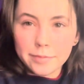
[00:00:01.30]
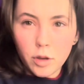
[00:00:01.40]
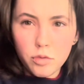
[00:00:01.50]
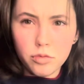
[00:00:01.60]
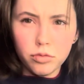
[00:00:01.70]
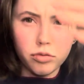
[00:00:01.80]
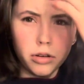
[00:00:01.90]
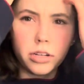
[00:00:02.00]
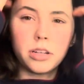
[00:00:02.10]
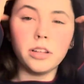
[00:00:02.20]
Ooh,
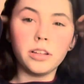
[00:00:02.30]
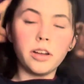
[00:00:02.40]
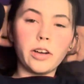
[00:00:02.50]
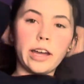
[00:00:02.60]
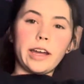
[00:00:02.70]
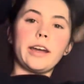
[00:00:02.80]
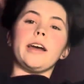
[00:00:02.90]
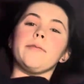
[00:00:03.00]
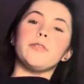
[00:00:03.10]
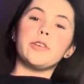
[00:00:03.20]
okay,
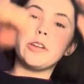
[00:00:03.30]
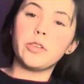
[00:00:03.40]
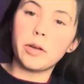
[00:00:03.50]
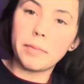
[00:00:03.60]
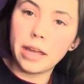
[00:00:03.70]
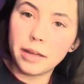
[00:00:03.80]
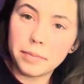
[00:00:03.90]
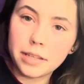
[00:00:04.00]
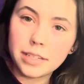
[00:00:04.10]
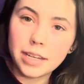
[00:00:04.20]
I'm for real doing makeup
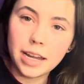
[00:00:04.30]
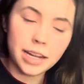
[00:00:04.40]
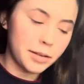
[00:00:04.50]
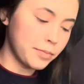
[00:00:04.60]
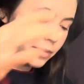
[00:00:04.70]
this time.